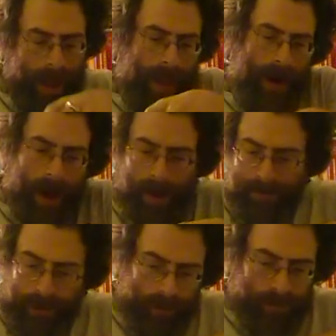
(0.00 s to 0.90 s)
and
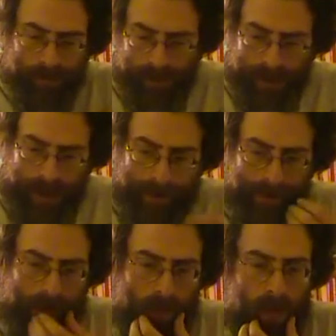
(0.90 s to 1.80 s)
optional rules kind of
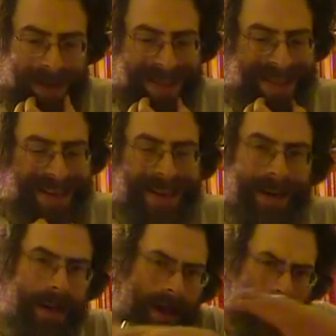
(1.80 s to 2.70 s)
squeezed
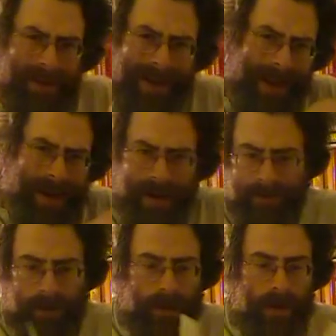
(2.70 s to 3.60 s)
in, and you kind of have
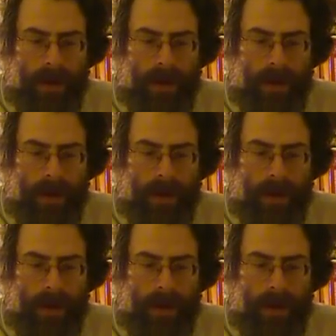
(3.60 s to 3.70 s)
to